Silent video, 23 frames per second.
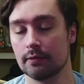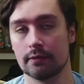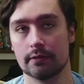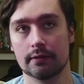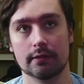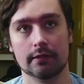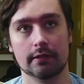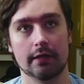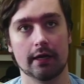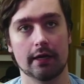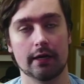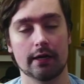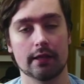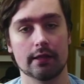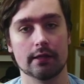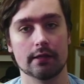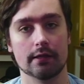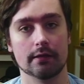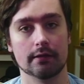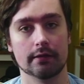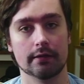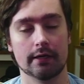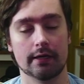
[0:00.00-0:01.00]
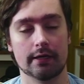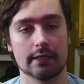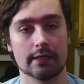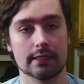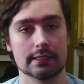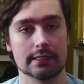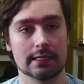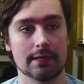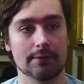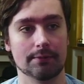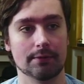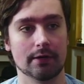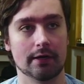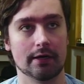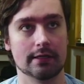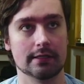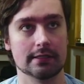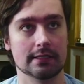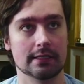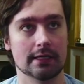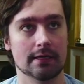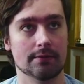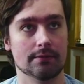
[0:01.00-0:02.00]
Kind of a kind of the same
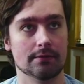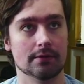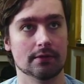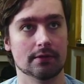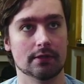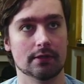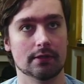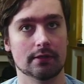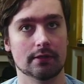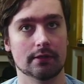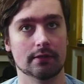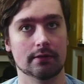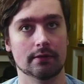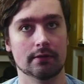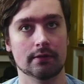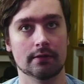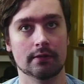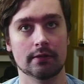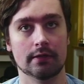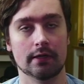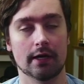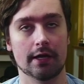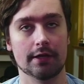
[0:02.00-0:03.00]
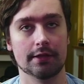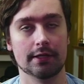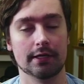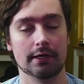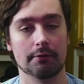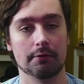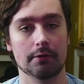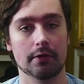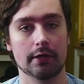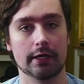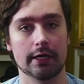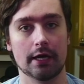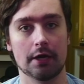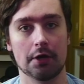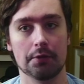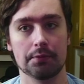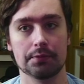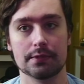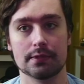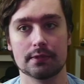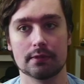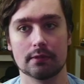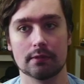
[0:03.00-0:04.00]
concept. I think it really
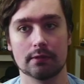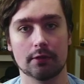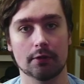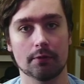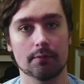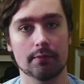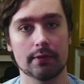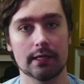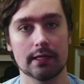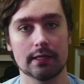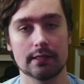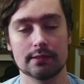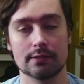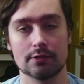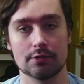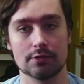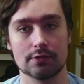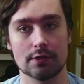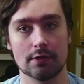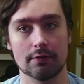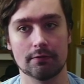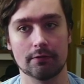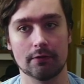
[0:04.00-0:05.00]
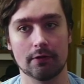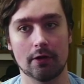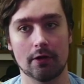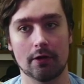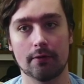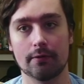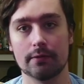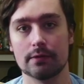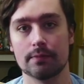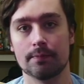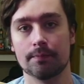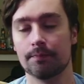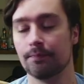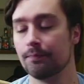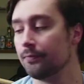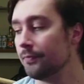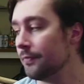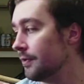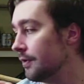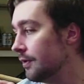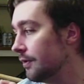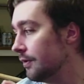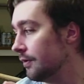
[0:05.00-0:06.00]
helps their beaks just overall.
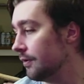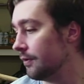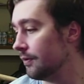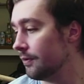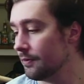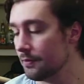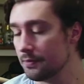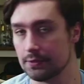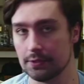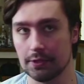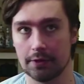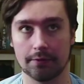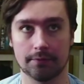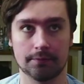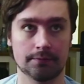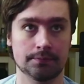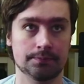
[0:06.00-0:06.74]
So.